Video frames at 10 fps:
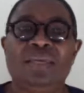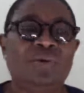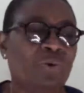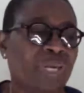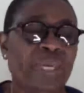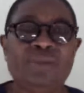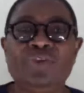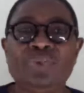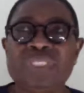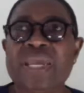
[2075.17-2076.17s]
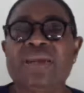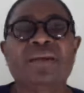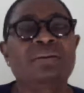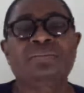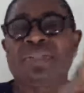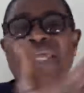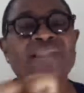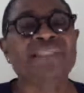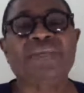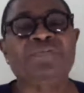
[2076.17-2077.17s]
Okay, you take,
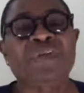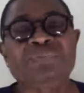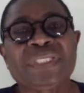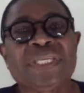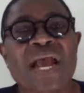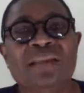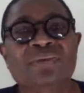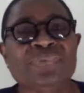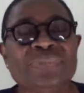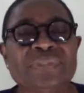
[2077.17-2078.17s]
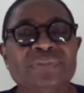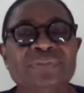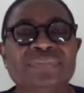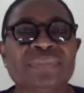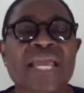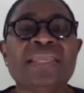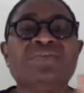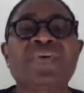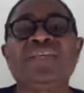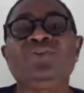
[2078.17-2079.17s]
let's say, $50,
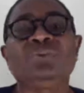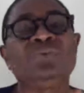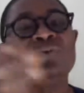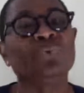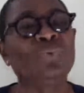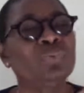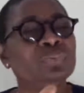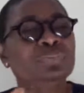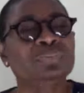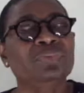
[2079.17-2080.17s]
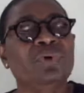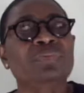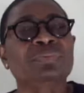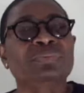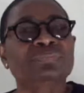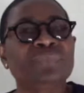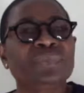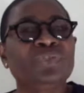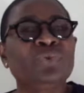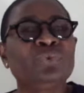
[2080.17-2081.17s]
and then you
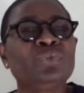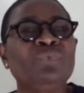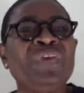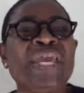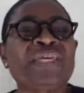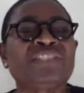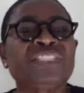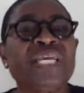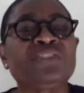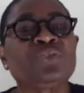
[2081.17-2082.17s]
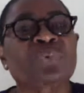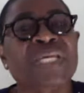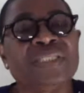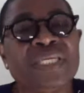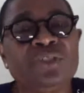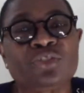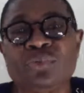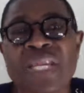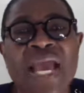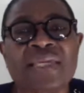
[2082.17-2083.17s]
do the exchange rate into
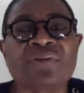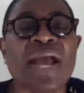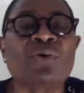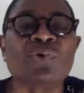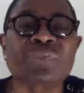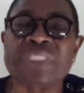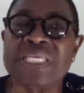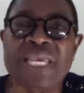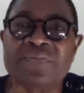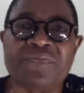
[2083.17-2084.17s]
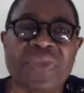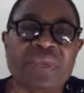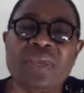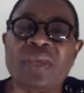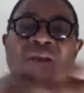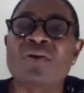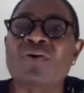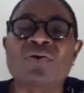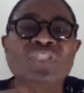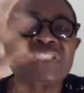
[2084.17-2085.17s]
Naira or CFA
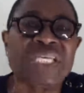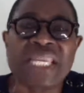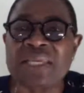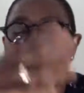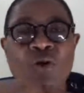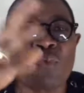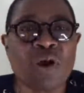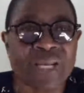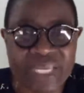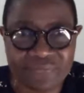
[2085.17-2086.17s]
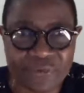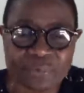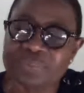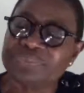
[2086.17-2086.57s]
or shilling or whatever.